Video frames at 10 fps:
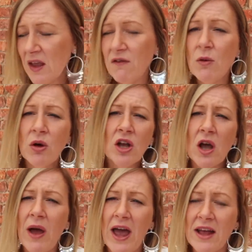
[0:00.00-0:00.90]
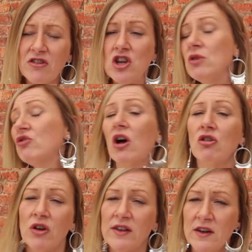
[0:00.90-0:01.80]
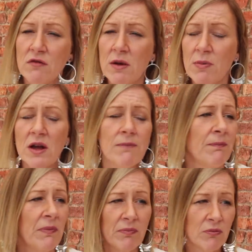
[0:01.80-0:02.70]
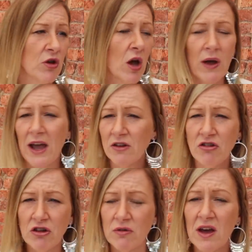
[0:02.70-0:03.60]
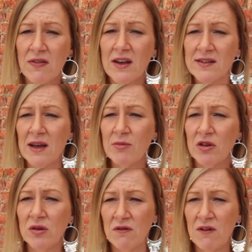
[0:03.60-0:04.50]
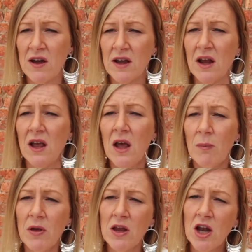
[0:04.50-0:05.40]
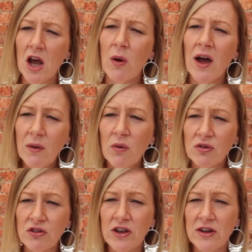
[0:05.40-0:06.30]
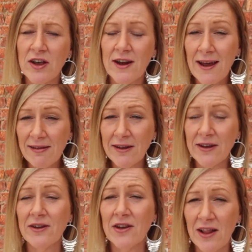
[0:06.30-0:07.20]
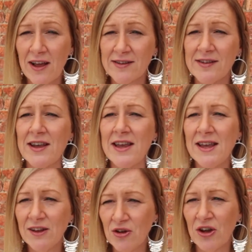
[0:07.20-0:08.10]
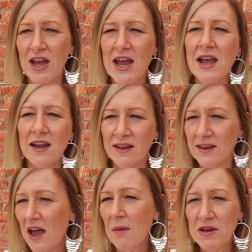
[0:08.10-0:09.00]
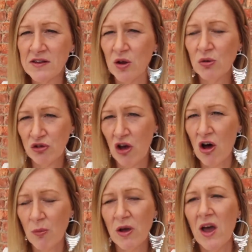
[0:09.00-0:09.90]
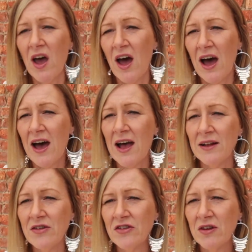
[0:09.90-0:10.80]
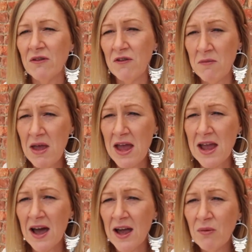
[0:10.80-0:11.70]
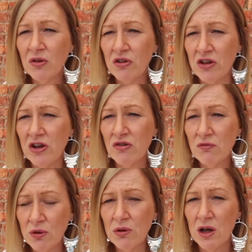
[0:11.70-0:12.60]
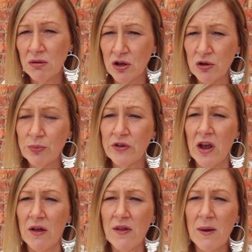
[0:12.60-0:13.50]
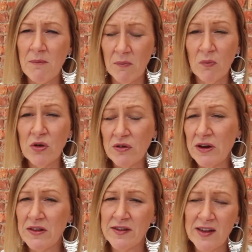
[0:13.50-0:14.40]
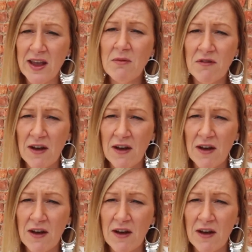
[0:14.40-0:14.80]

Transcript: if you want to go ahead and use contrasting ribbon, go ahead and do that, that's absolutely fine. But you know, I wanted an elegant, classy looking camisole top, and for me, I wanted rouleau loops that were in the same